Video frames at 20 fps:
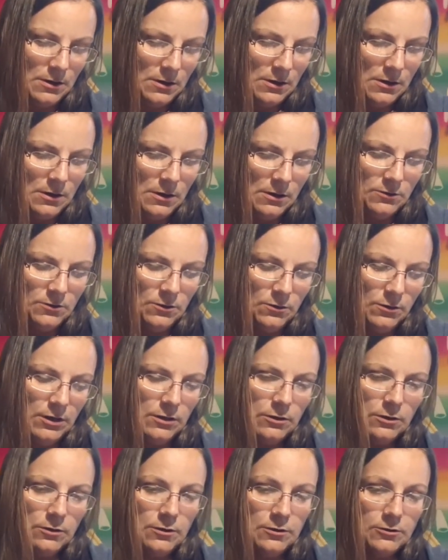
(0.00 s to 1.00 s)
So
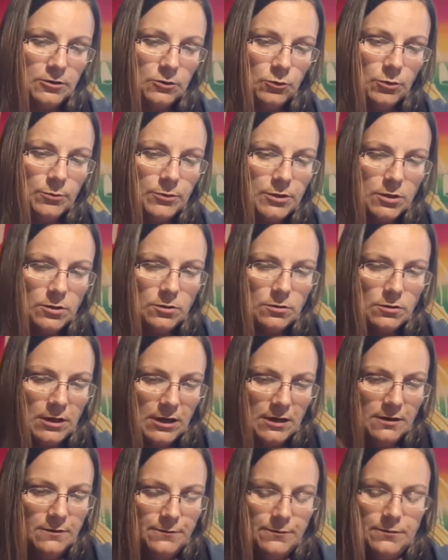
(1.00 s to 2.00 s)
either there's a woman in your
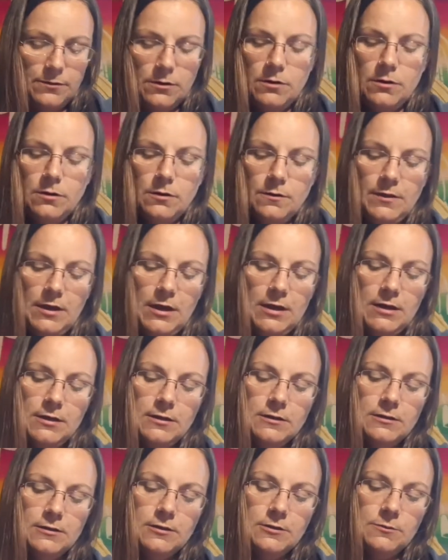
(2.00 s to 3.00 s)
life that
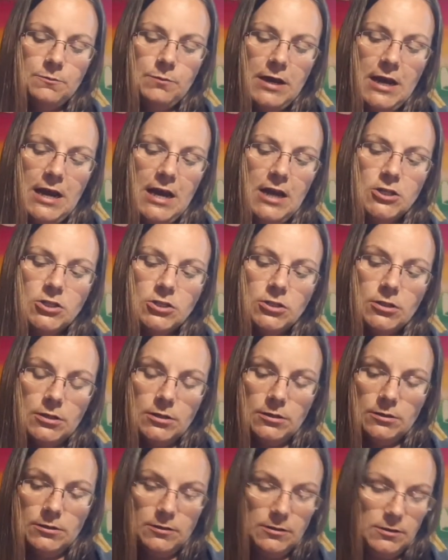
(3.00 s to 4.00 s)
is
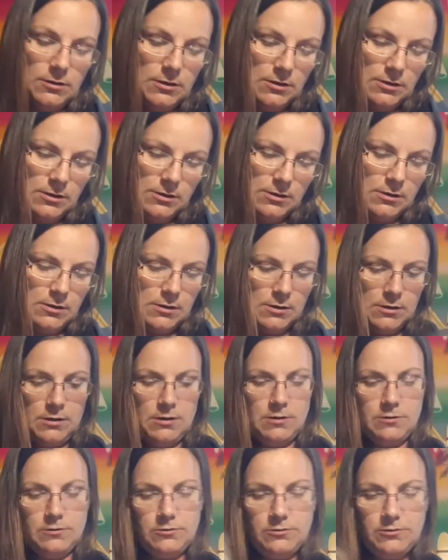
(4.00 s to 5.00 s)
passionate,
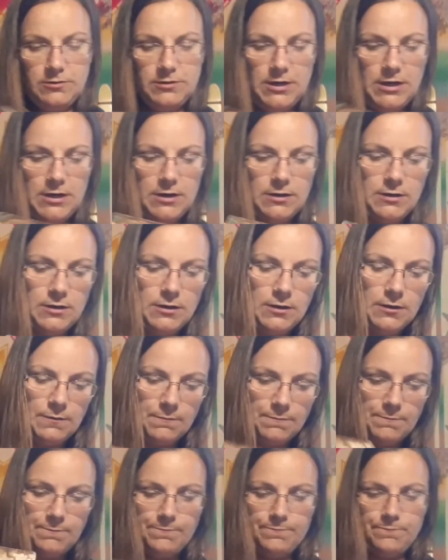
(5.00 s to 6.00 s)
understanding,
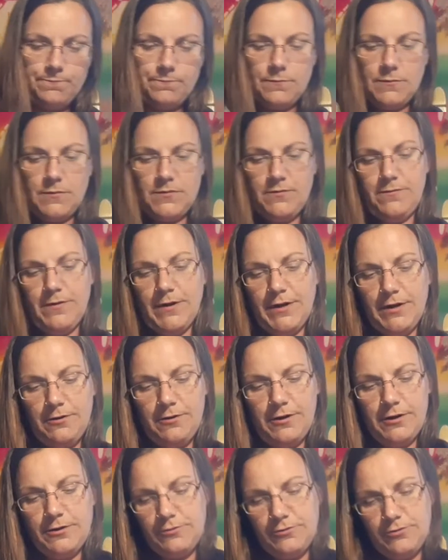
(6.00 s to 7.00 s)
fire
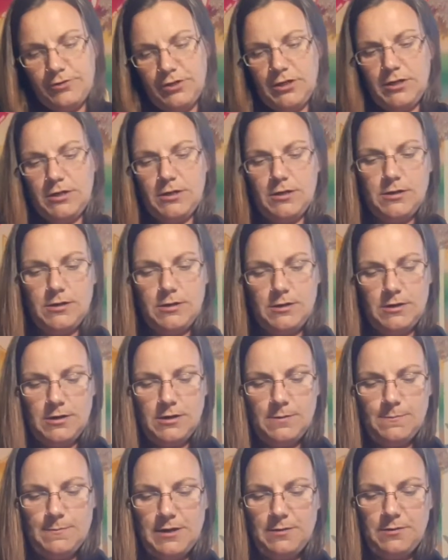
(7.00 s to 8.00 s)
energy,
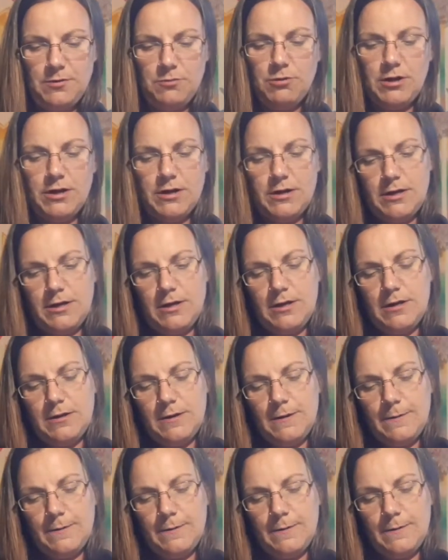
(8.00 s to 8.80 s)
maybe a redhead,